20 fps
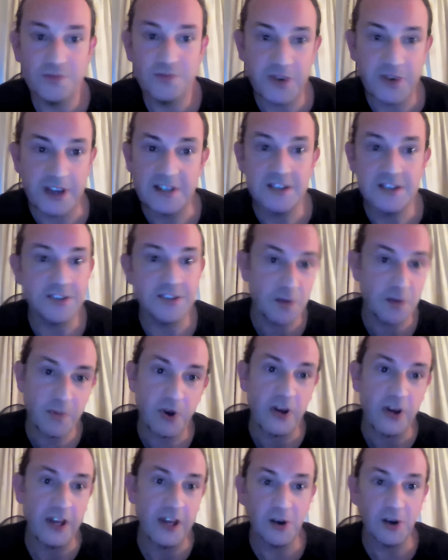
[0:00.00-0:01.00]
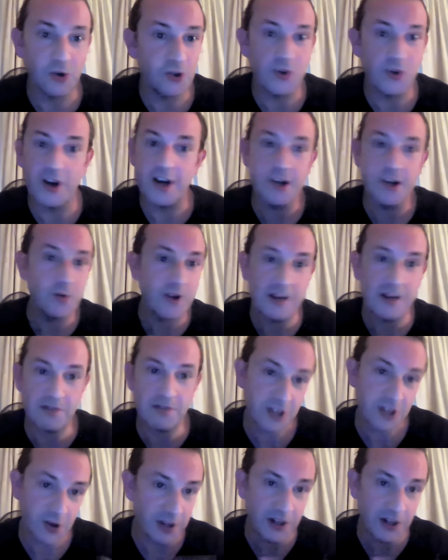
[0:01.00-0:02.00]
faces they're pulling or crying,
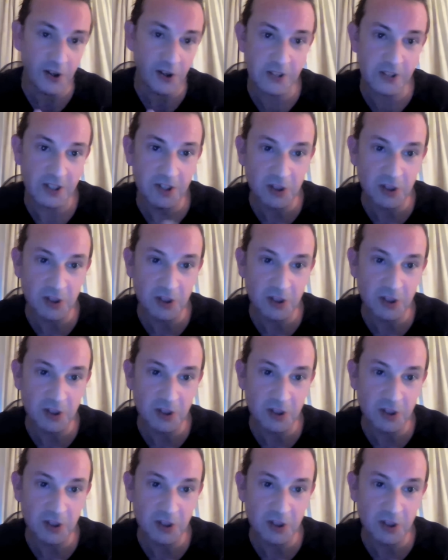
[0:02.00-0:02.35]
whatever's going on.